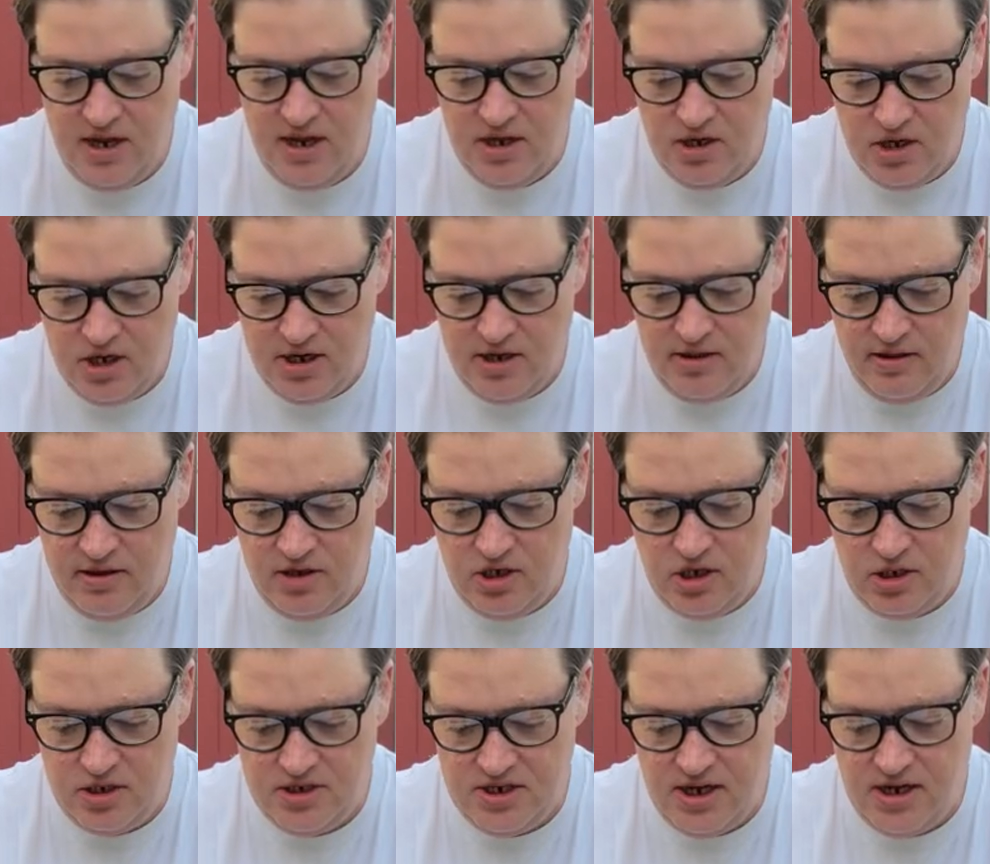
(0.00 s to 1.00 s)

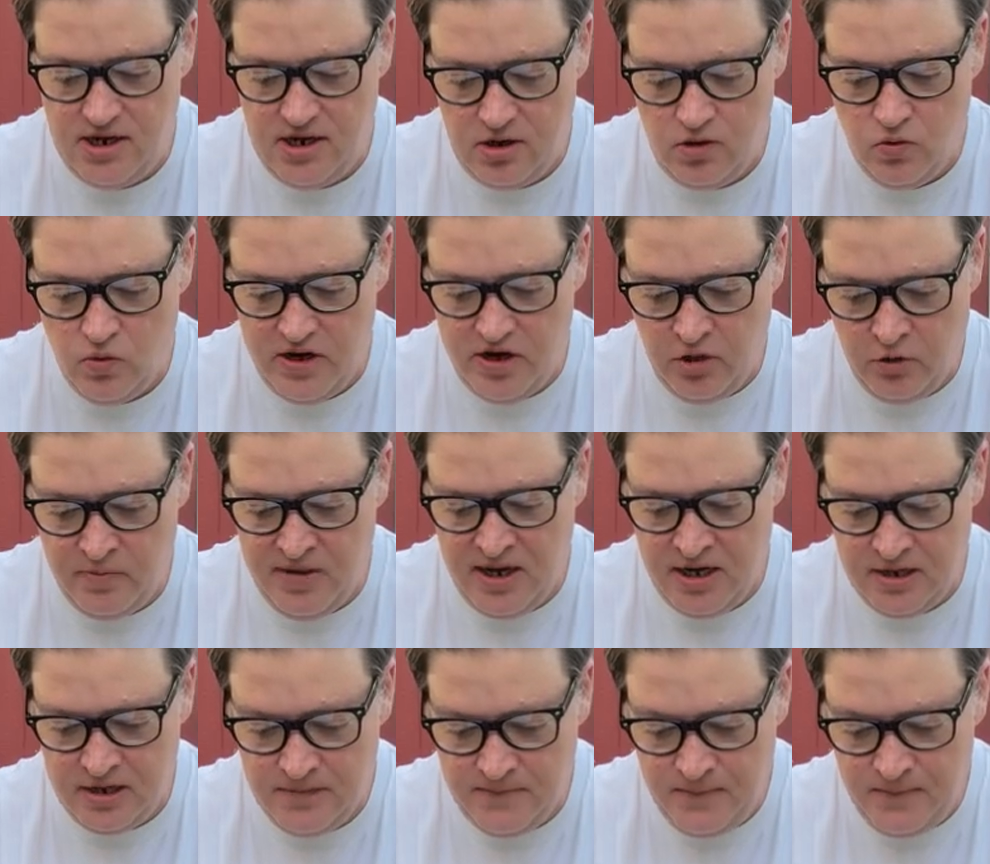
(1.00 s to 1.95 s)
challenges and Unreal Meat,